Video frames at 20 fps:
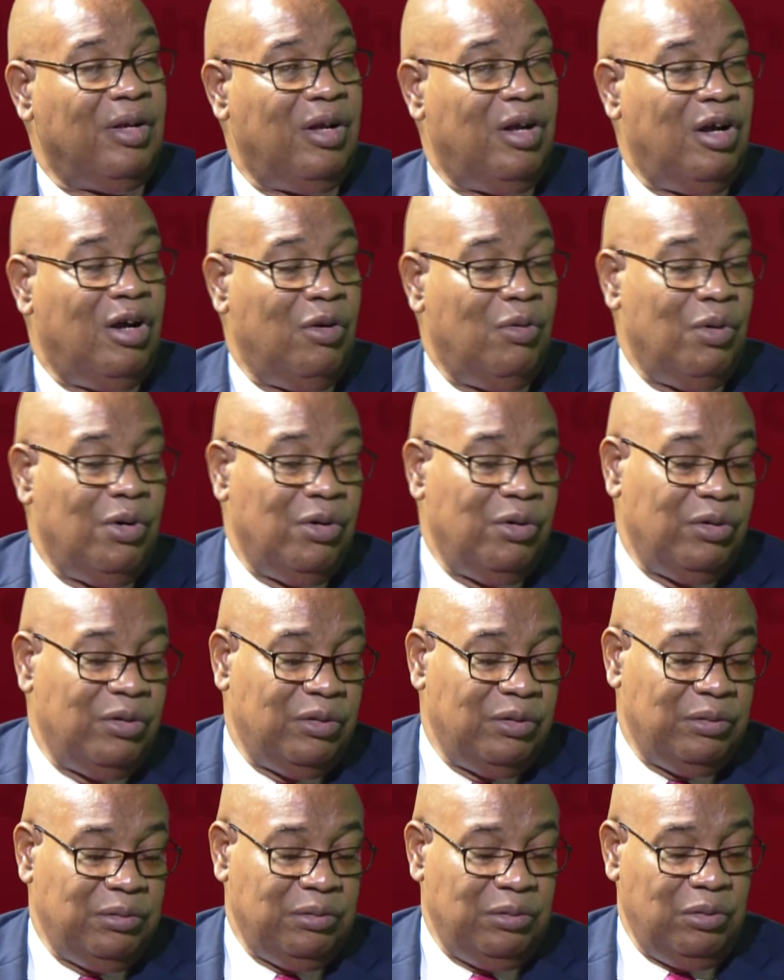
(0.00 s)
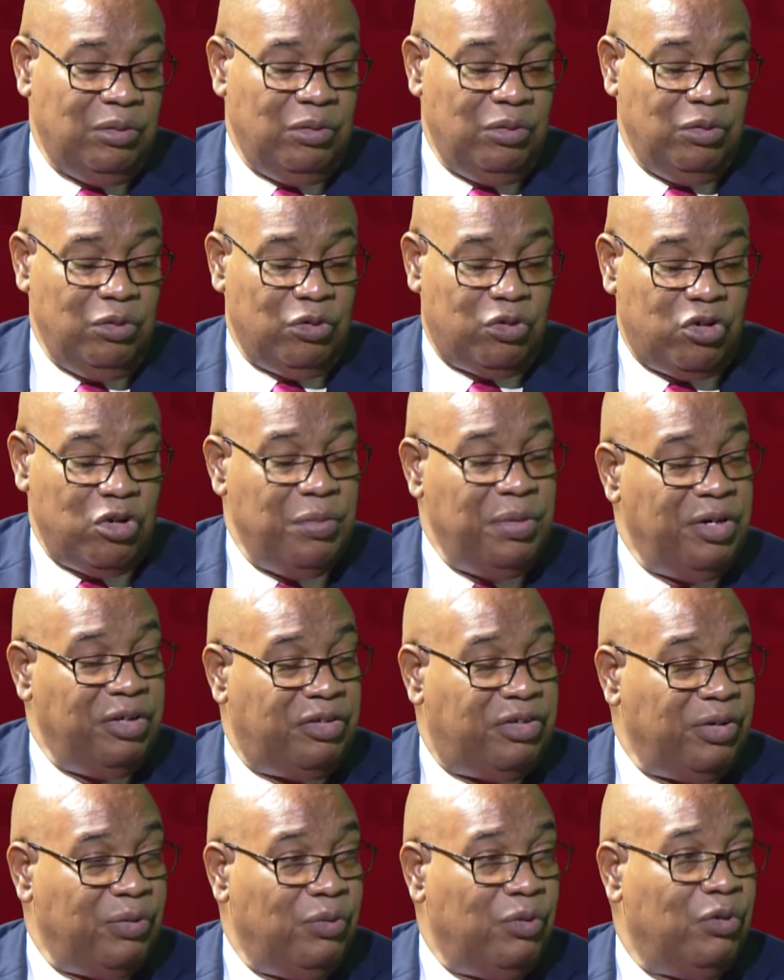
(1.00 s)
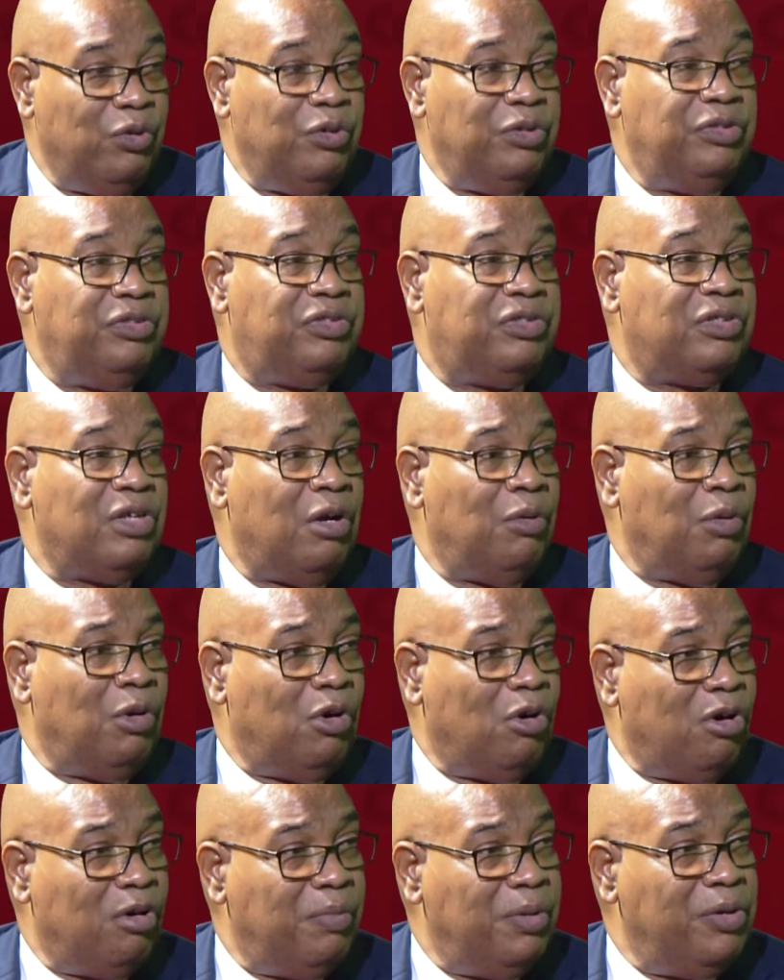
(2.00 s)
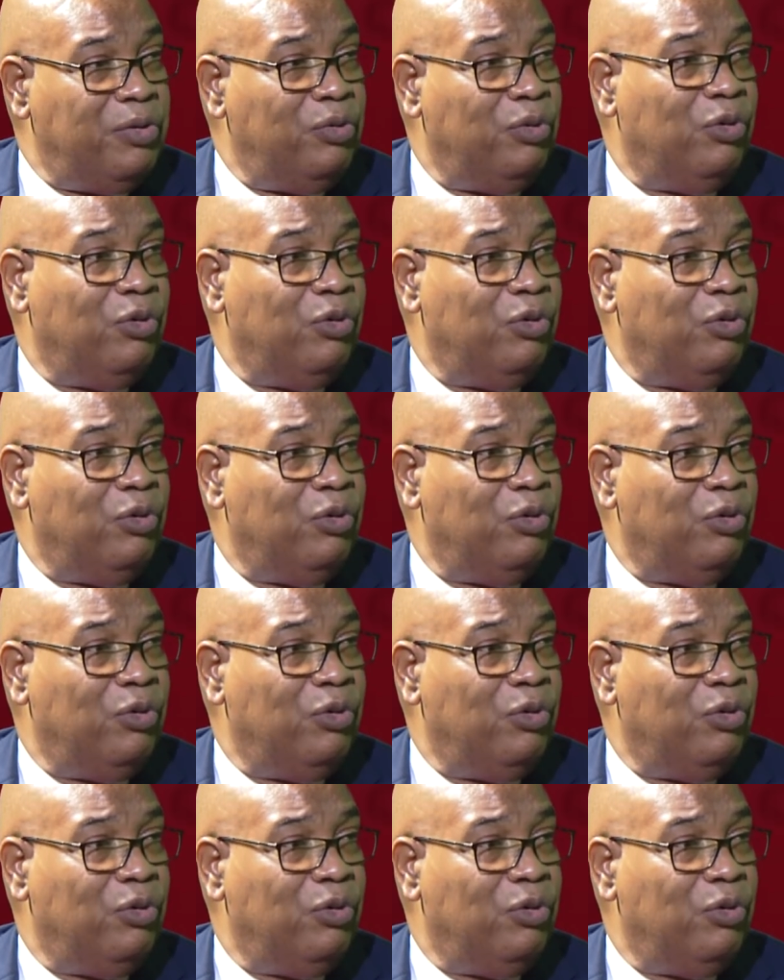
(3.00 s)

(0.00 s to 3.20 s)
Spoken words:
Our community roads, our urban